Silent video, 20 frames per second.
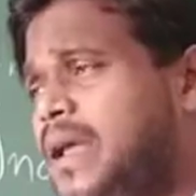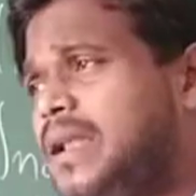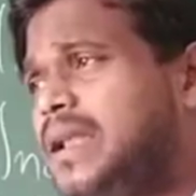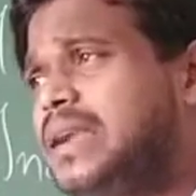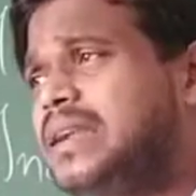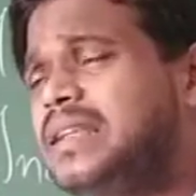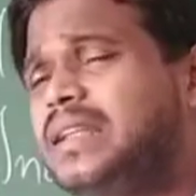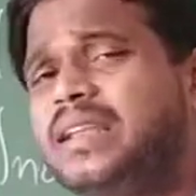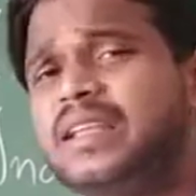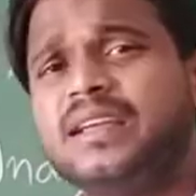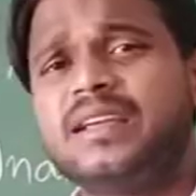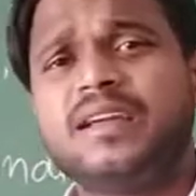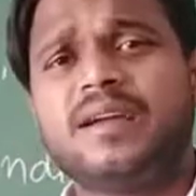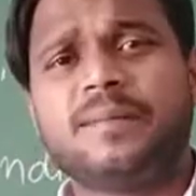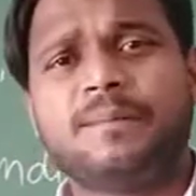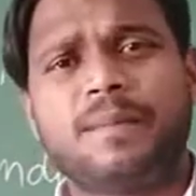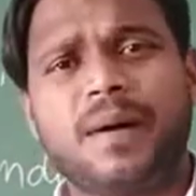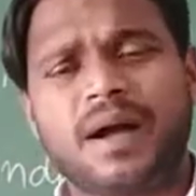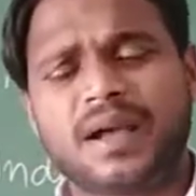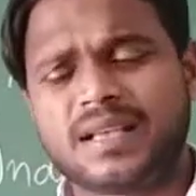
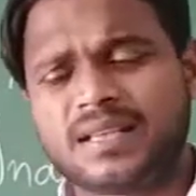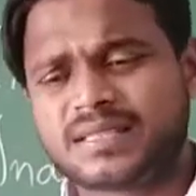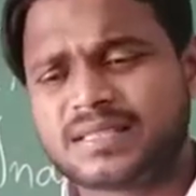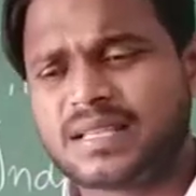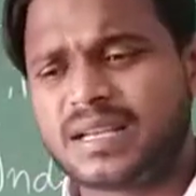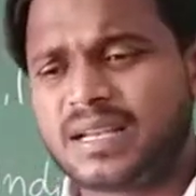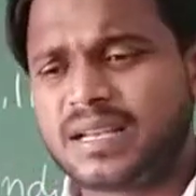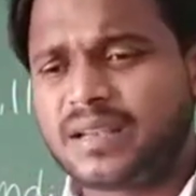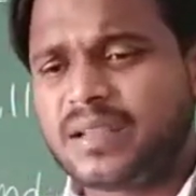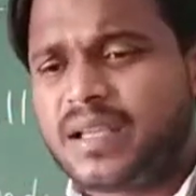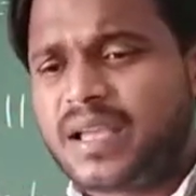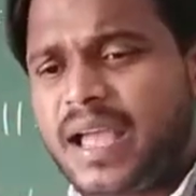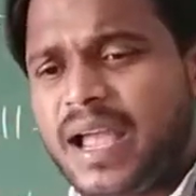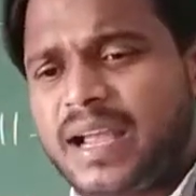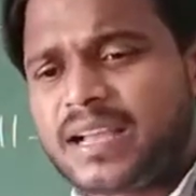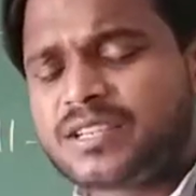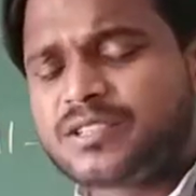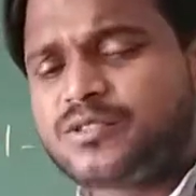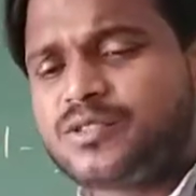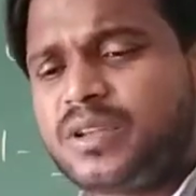Laterly, Pakistan
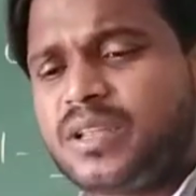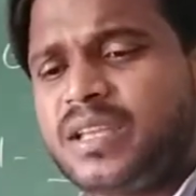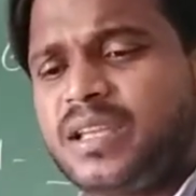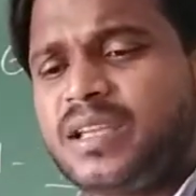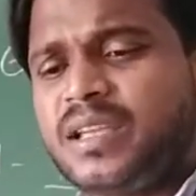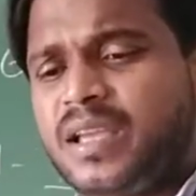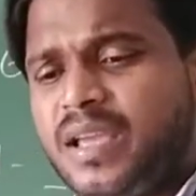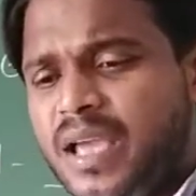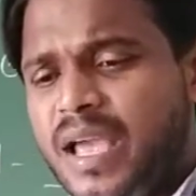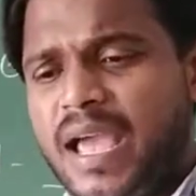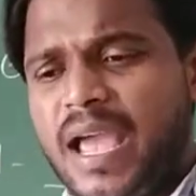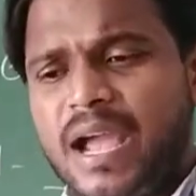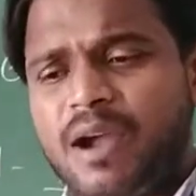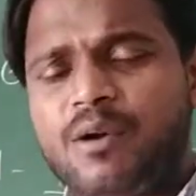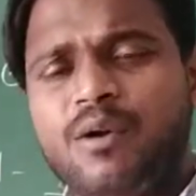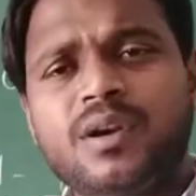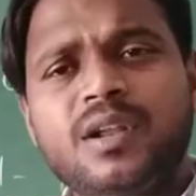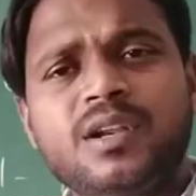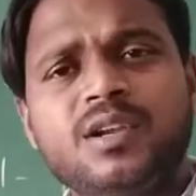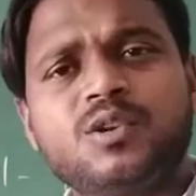actually,
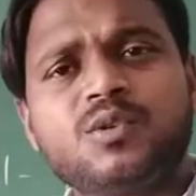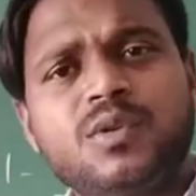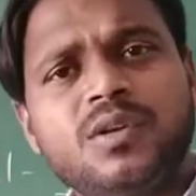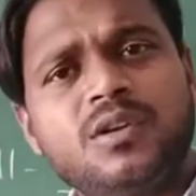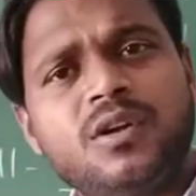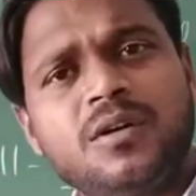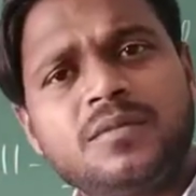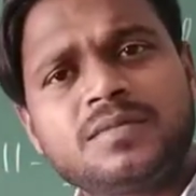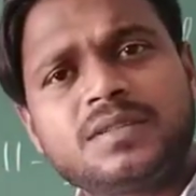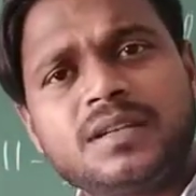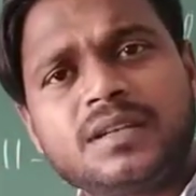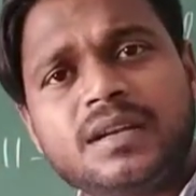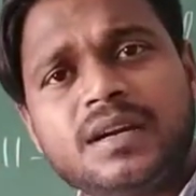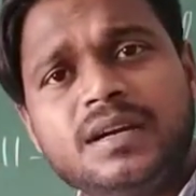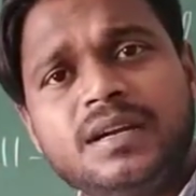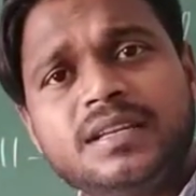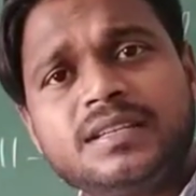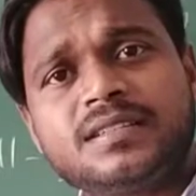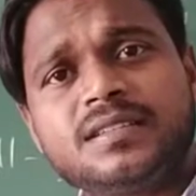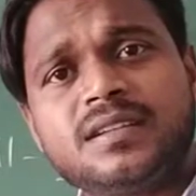according to a norms and
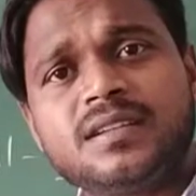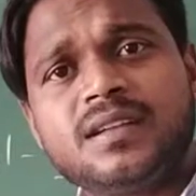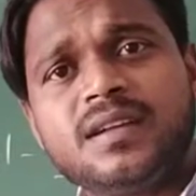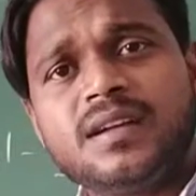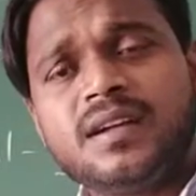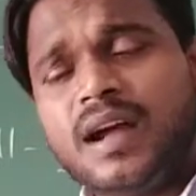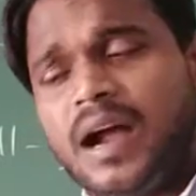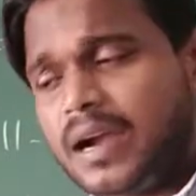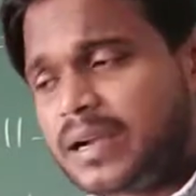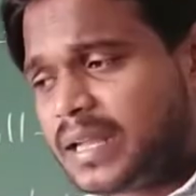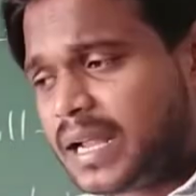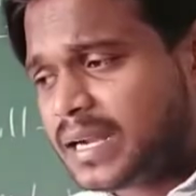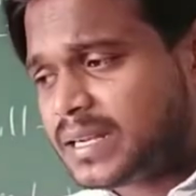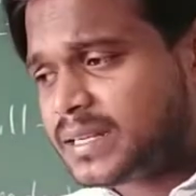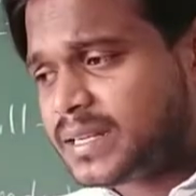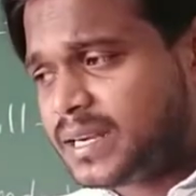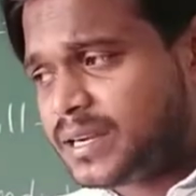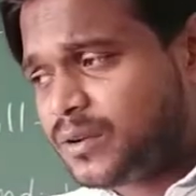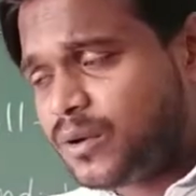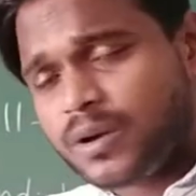condition,
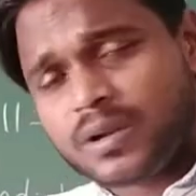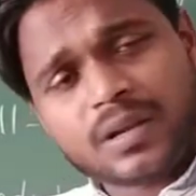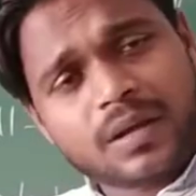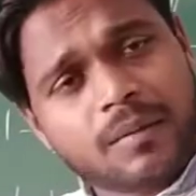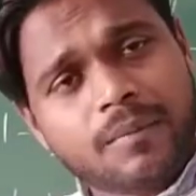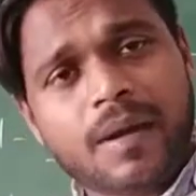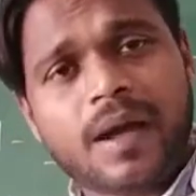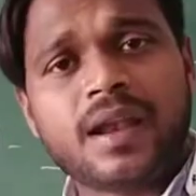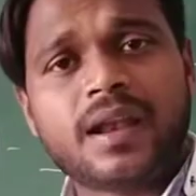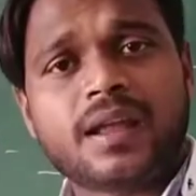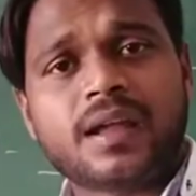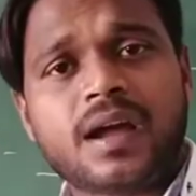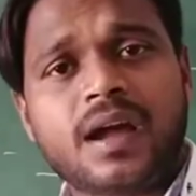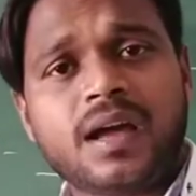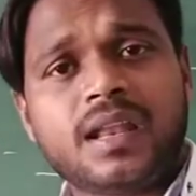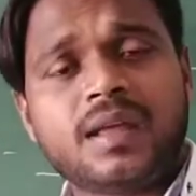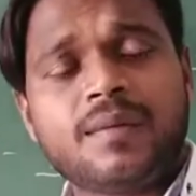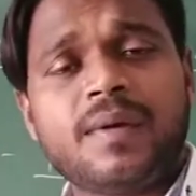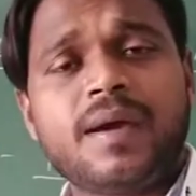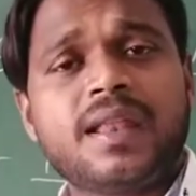attacked on America,
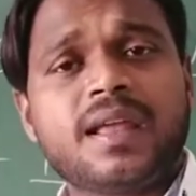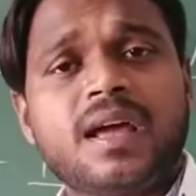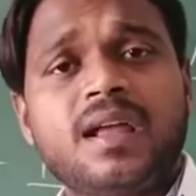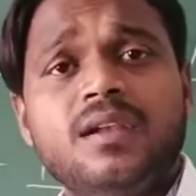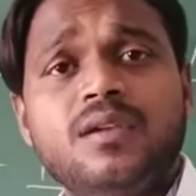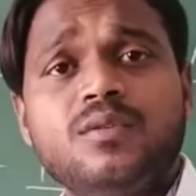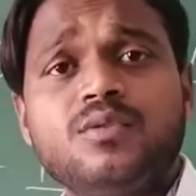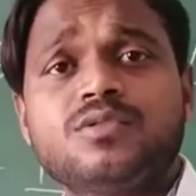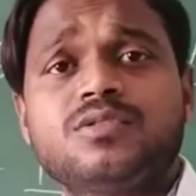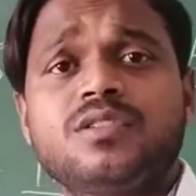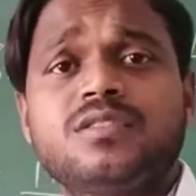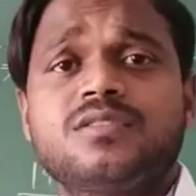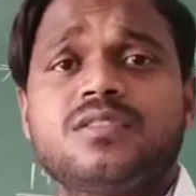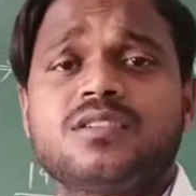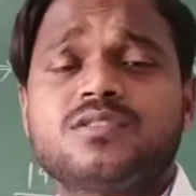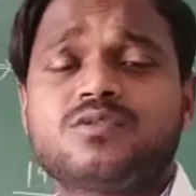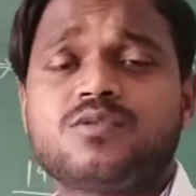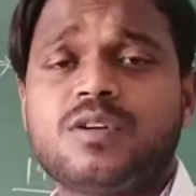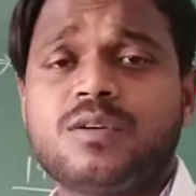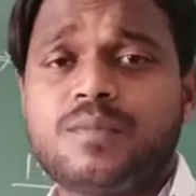and America lose the
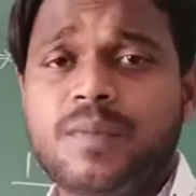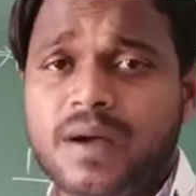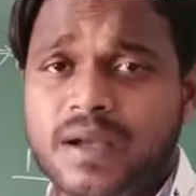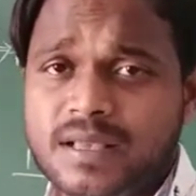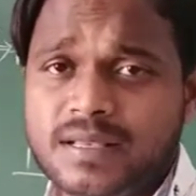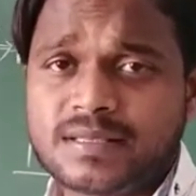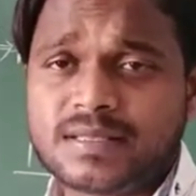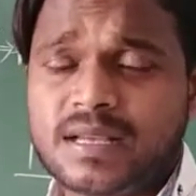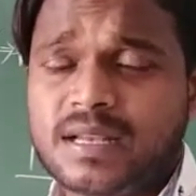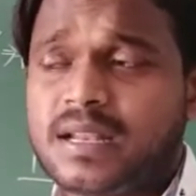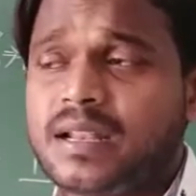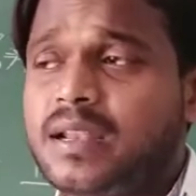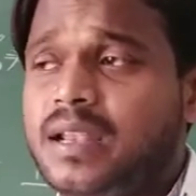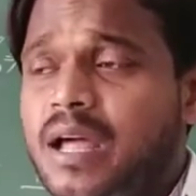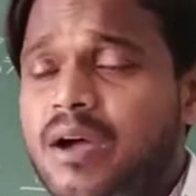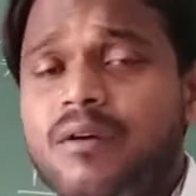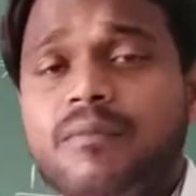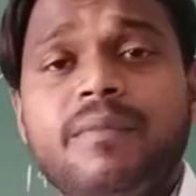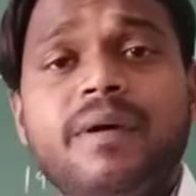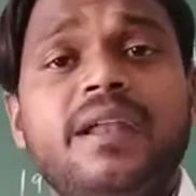trust over Pakistan, and
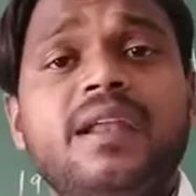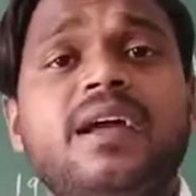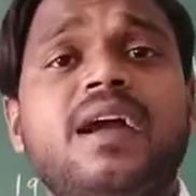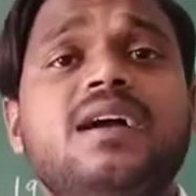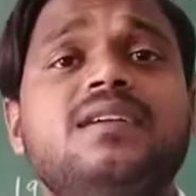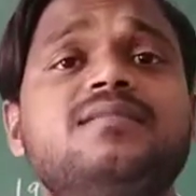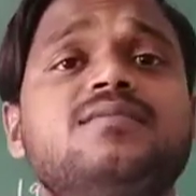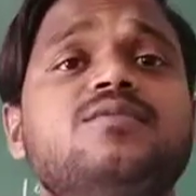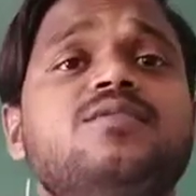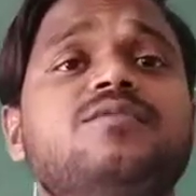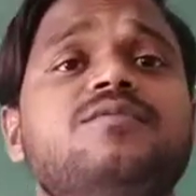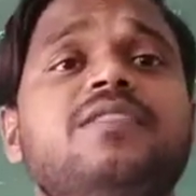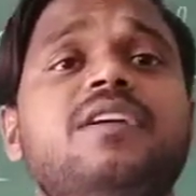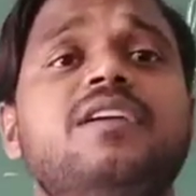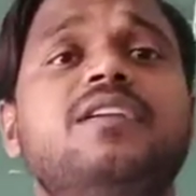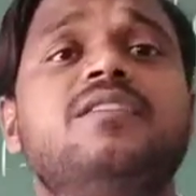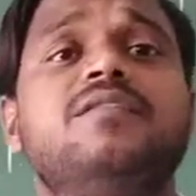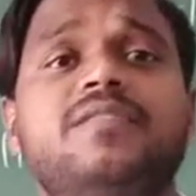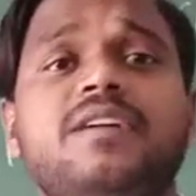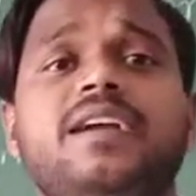now America is a good
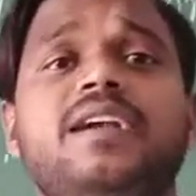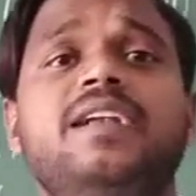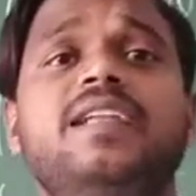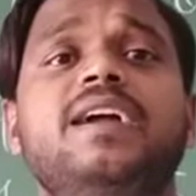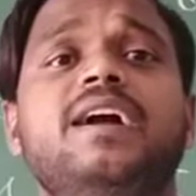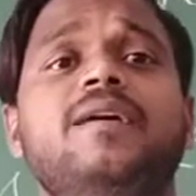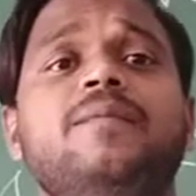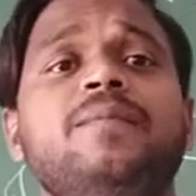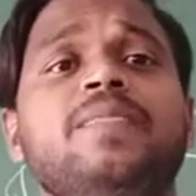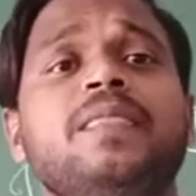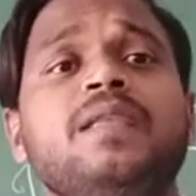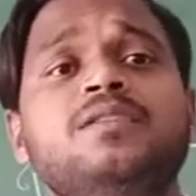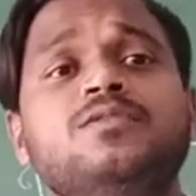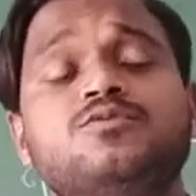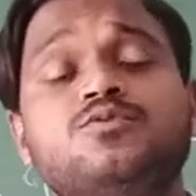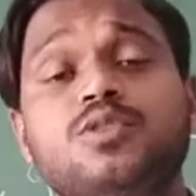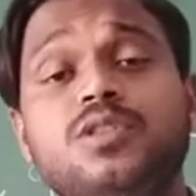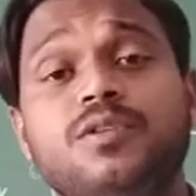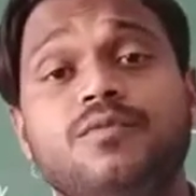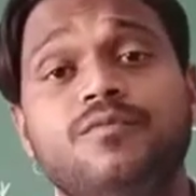friend of India.
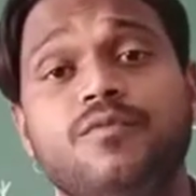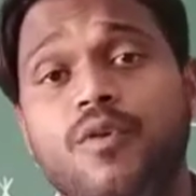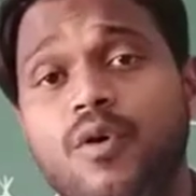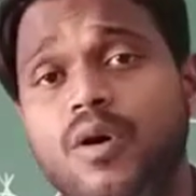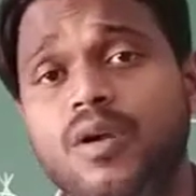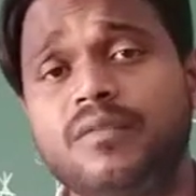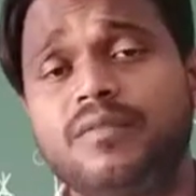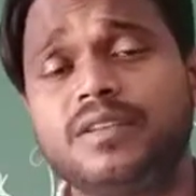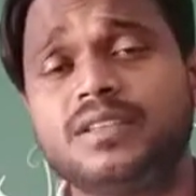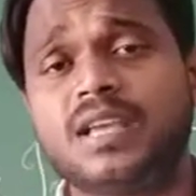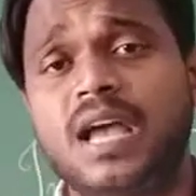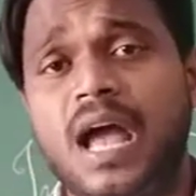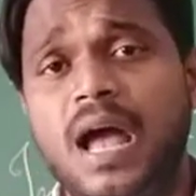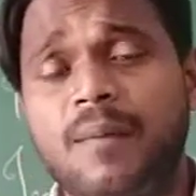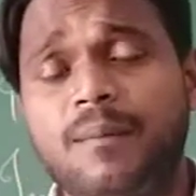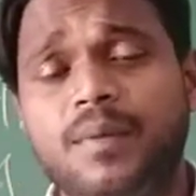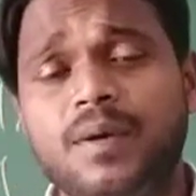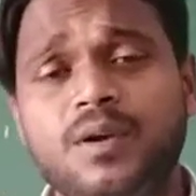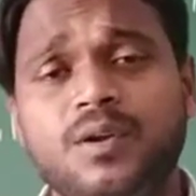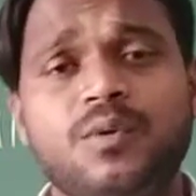So the war which
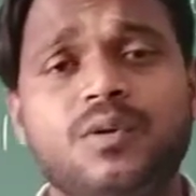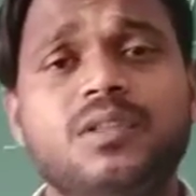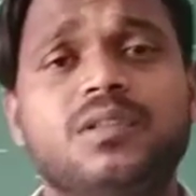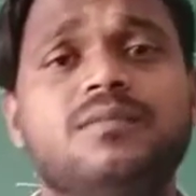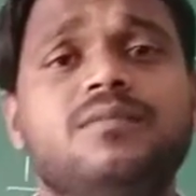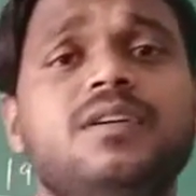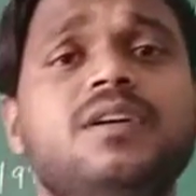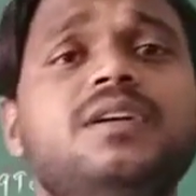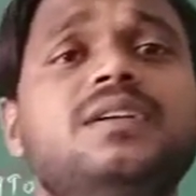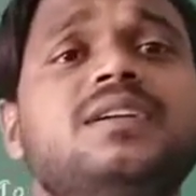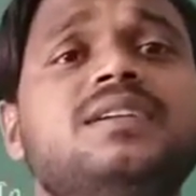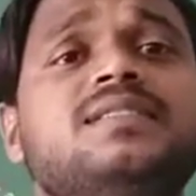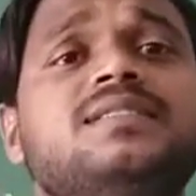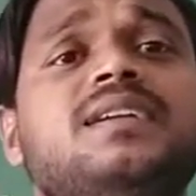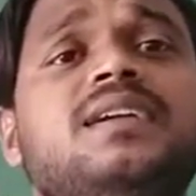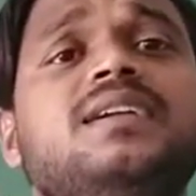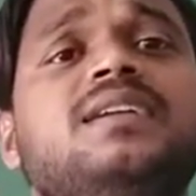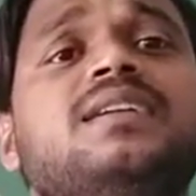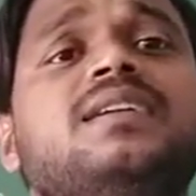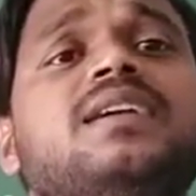happened over the World Trade
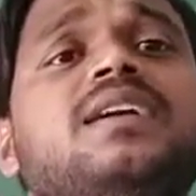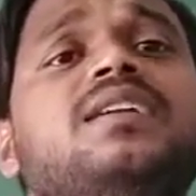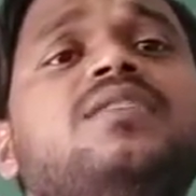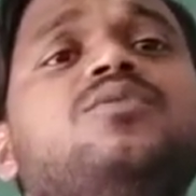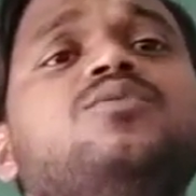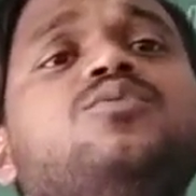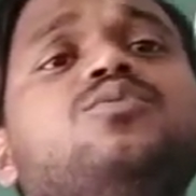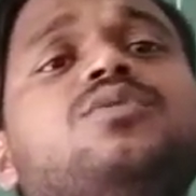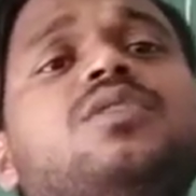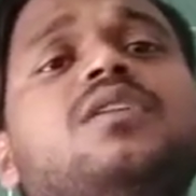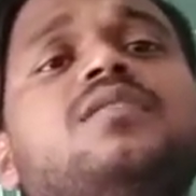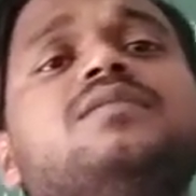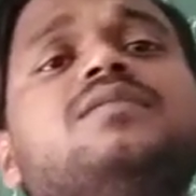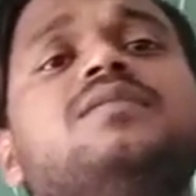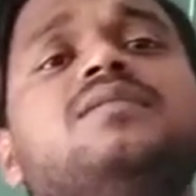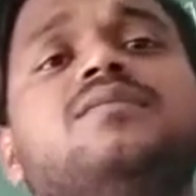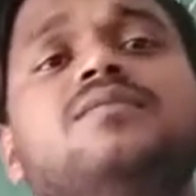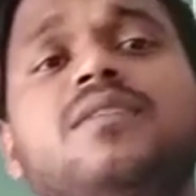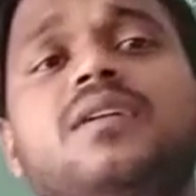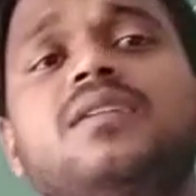Center in
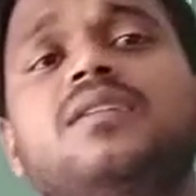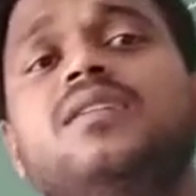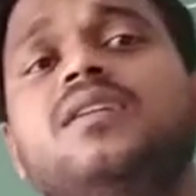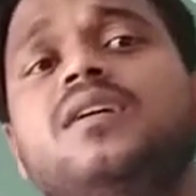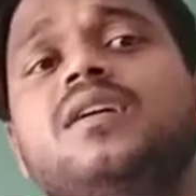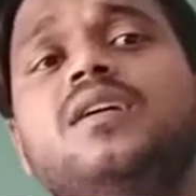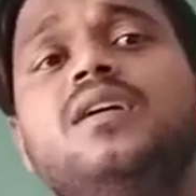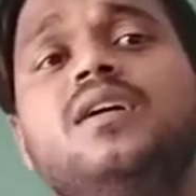2001,